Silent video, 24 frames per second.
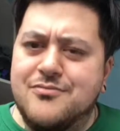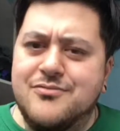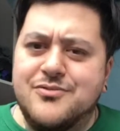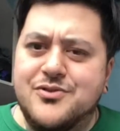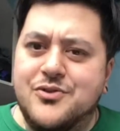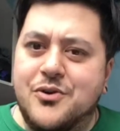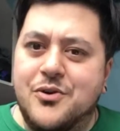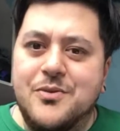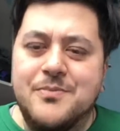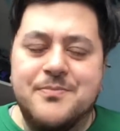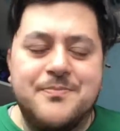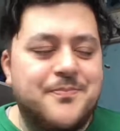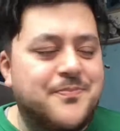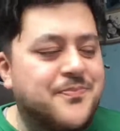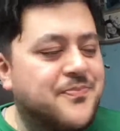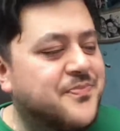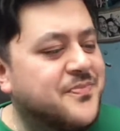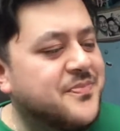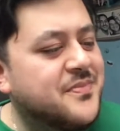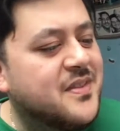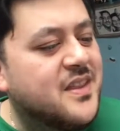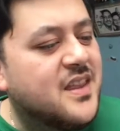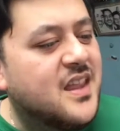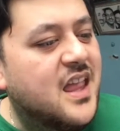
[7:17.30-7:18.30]
draw.
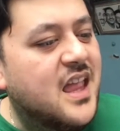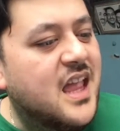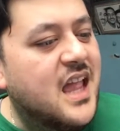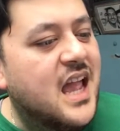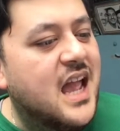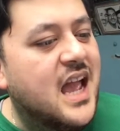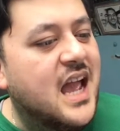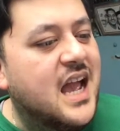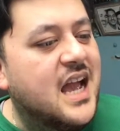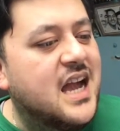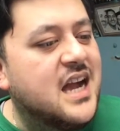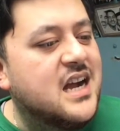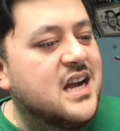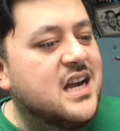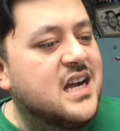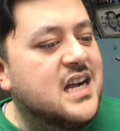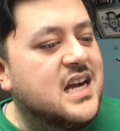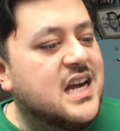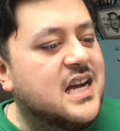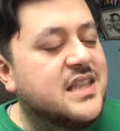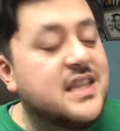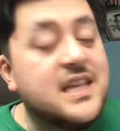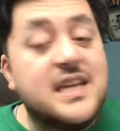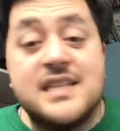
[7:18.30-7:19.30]

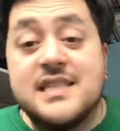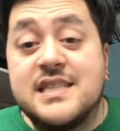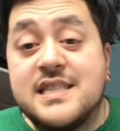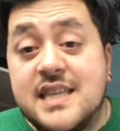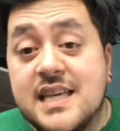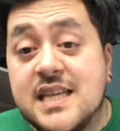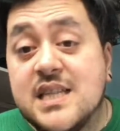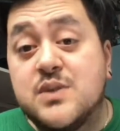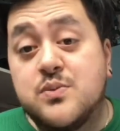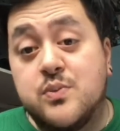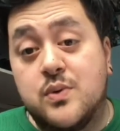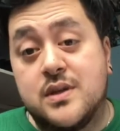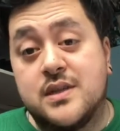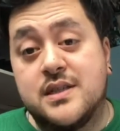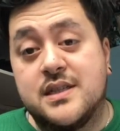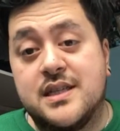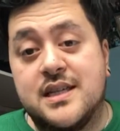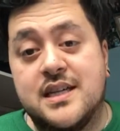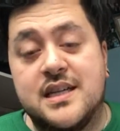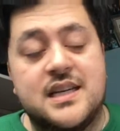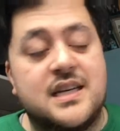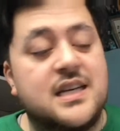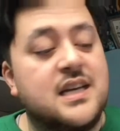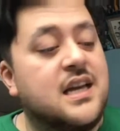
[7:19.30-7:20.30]
And there's this one
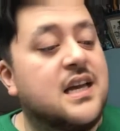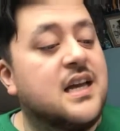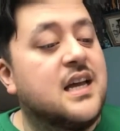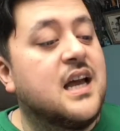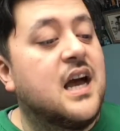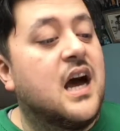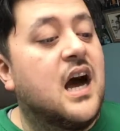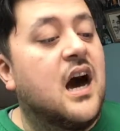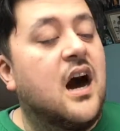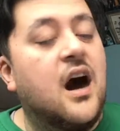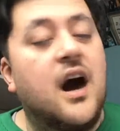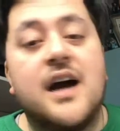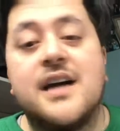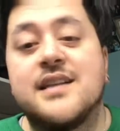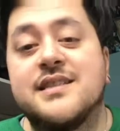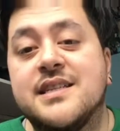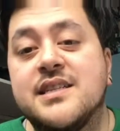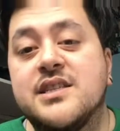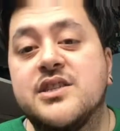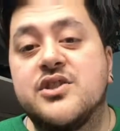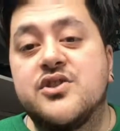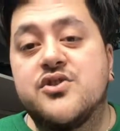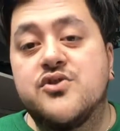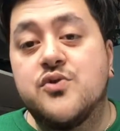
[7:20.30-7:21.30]
here. I
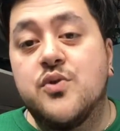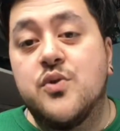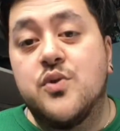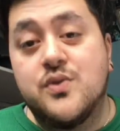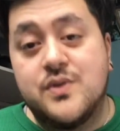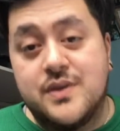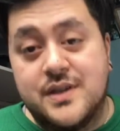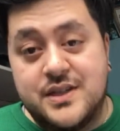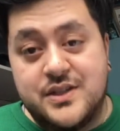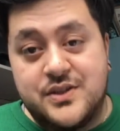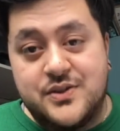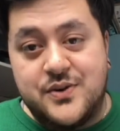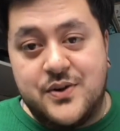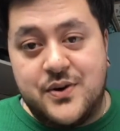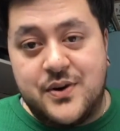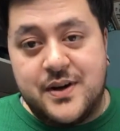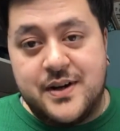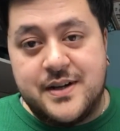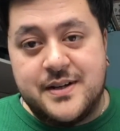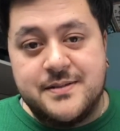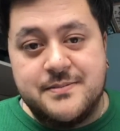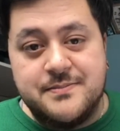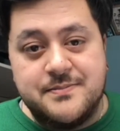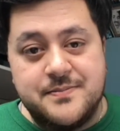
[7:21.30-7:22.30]
didn't draw this
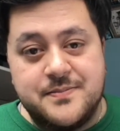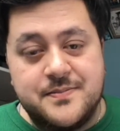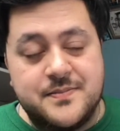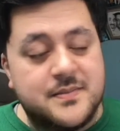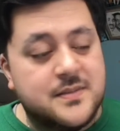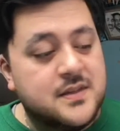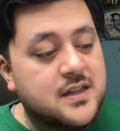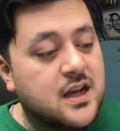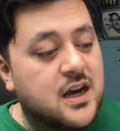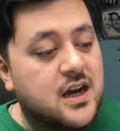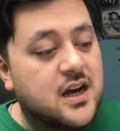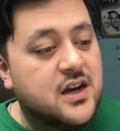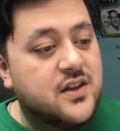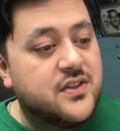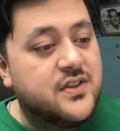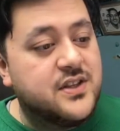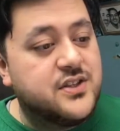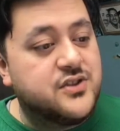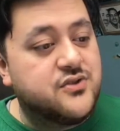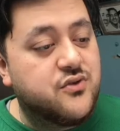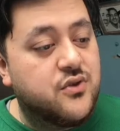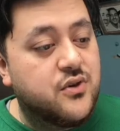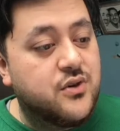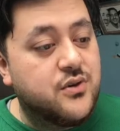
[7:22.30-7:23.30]
drawing.
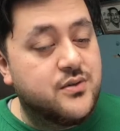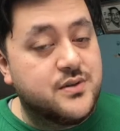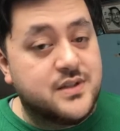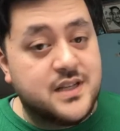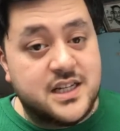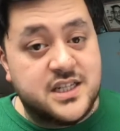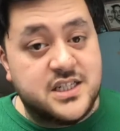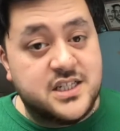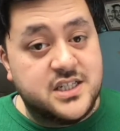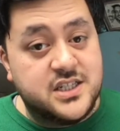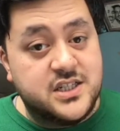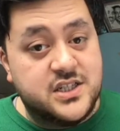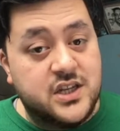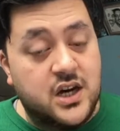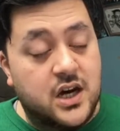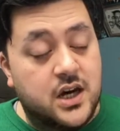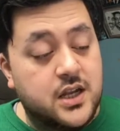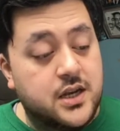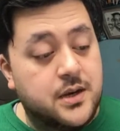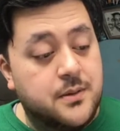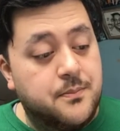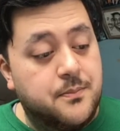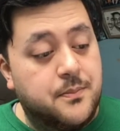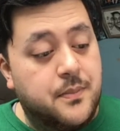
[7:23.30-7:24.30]
This drawing was actually
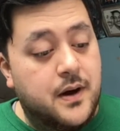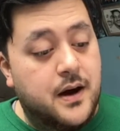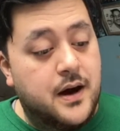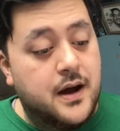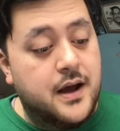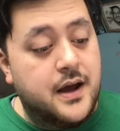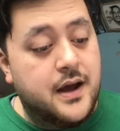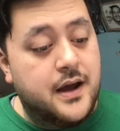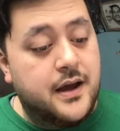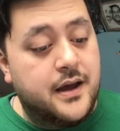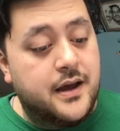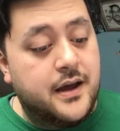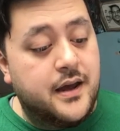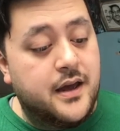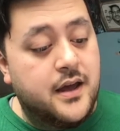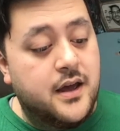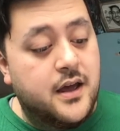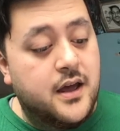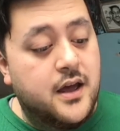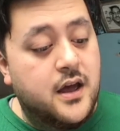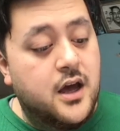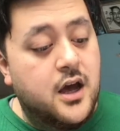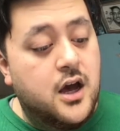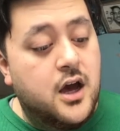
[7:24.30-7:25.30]
done by
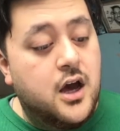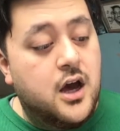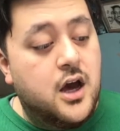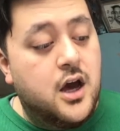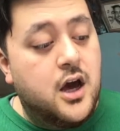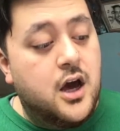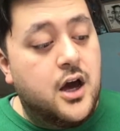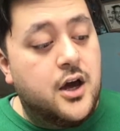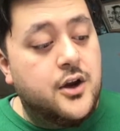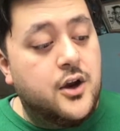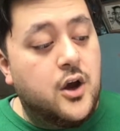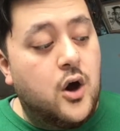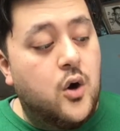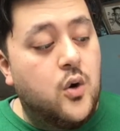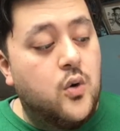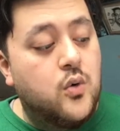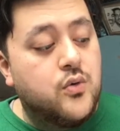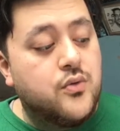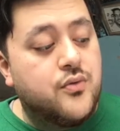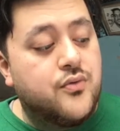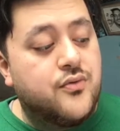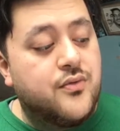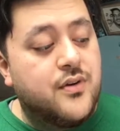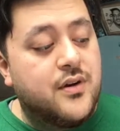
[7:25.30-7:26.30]
an
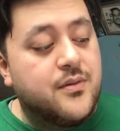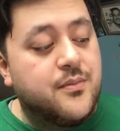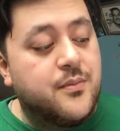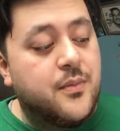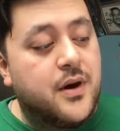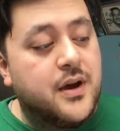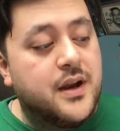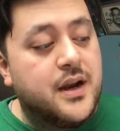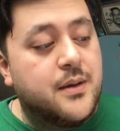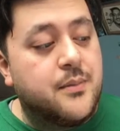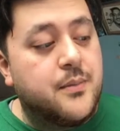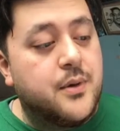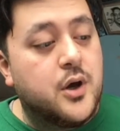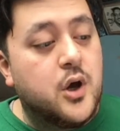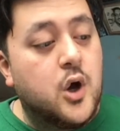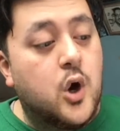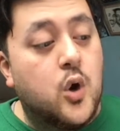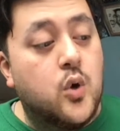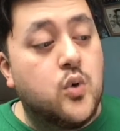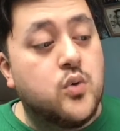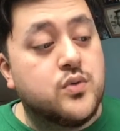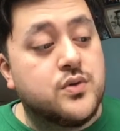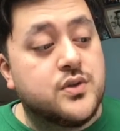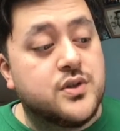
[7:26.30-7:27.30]
old friend of mine at my
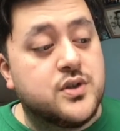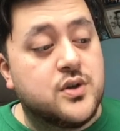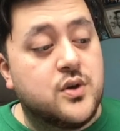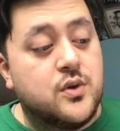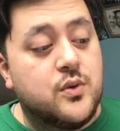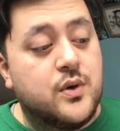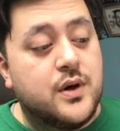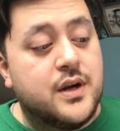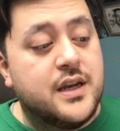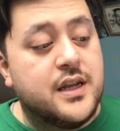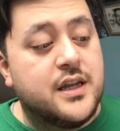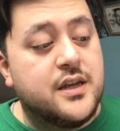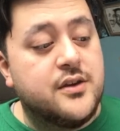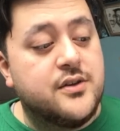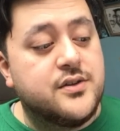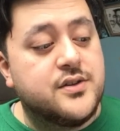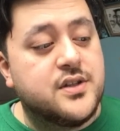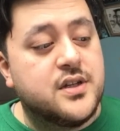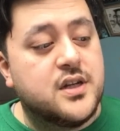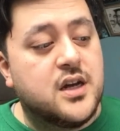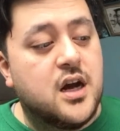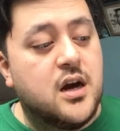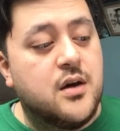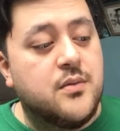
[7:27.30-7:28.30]
old school, and he used
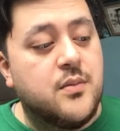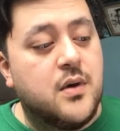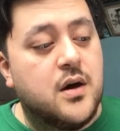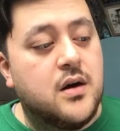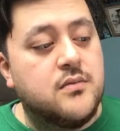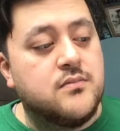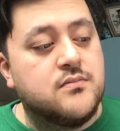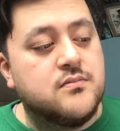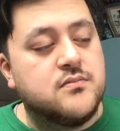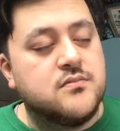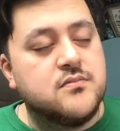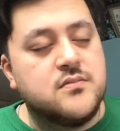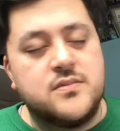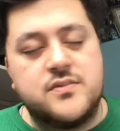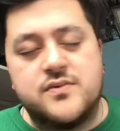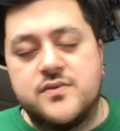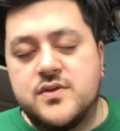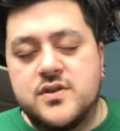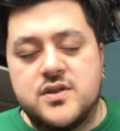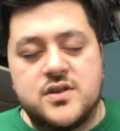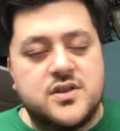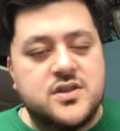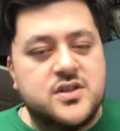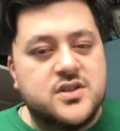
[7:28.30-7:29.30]
to come up with
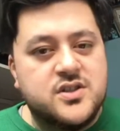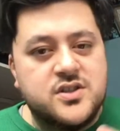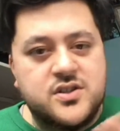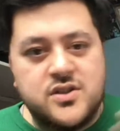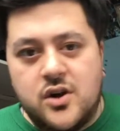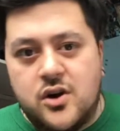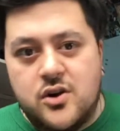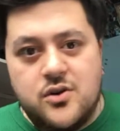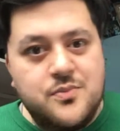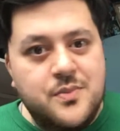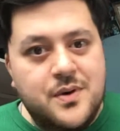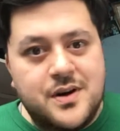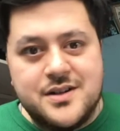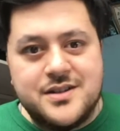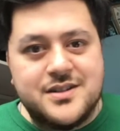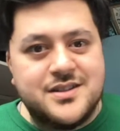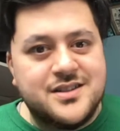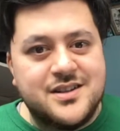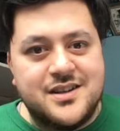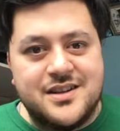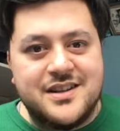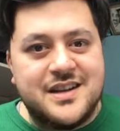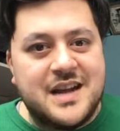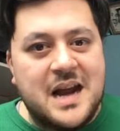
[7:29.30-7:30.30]
just so much
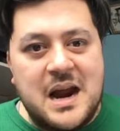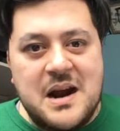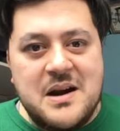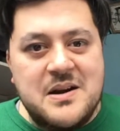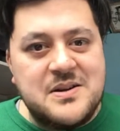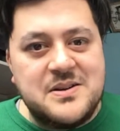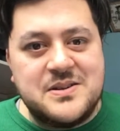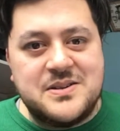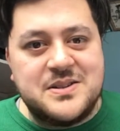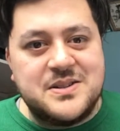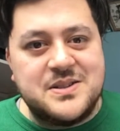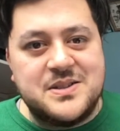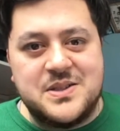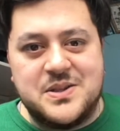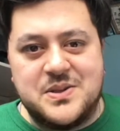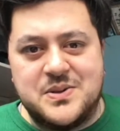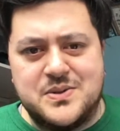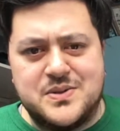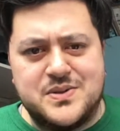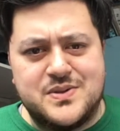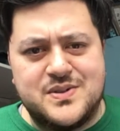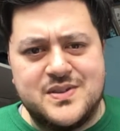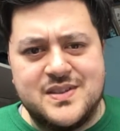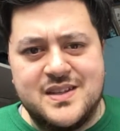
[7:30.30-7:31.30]
like characters, and it
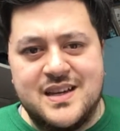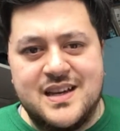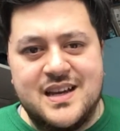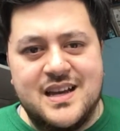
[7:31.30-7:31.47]
was.